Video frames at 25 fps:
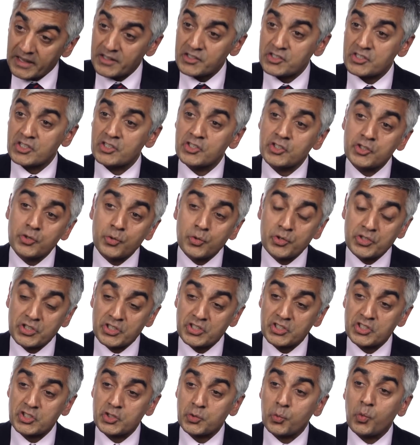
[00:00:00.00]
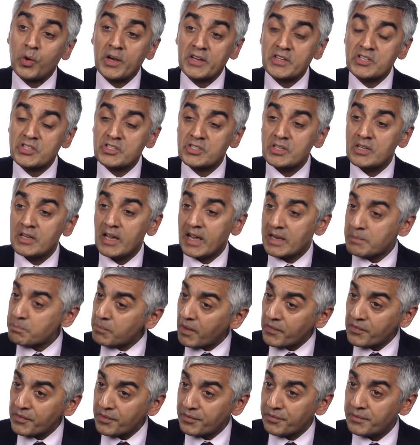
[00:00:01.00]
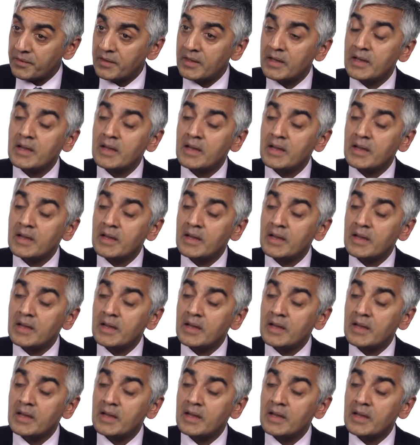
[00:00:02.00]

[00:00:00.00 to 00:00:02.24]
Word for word: at St George's twice a month